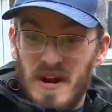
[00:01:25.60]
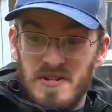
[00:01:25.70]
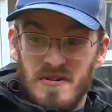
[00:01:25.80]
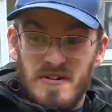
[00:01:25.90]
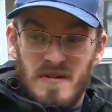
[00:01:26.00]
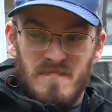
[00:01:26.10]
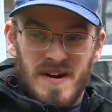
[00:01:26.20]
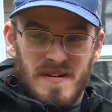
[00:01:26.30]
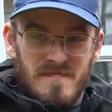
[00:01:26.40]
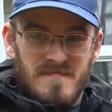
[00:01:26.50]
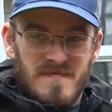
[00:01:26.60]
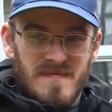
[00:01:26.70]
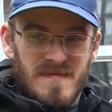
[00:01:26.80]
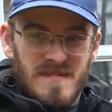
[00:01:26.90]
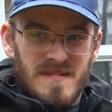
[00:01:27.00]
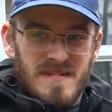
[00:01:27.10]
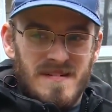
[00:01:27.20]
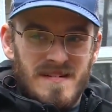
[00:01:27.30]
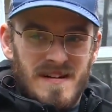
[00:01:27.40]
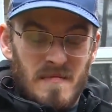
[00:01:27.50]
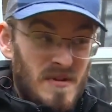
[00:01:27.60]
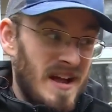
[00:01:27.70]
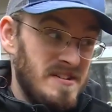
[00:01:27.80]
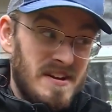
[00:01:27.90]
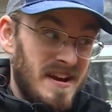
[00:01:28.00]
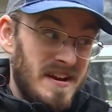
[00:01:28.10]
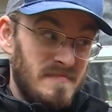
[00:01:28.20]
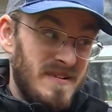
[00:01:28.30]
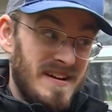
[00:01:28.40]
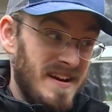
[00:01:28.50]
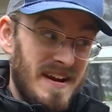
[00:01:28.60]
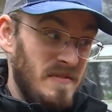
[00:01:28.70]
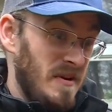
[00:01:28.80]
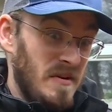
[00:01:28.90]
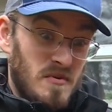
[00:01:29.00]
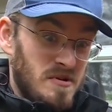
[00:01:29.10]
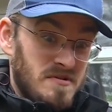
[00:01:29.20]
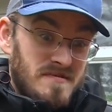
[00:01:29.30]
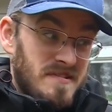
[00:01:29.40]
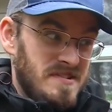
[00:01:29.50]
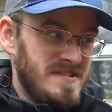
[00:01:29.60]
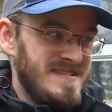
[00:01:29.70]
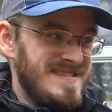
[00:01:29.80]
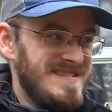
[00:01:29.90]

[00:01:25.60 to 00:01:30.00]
way it turned out, but I'm glad it didn't get any, any worse than this.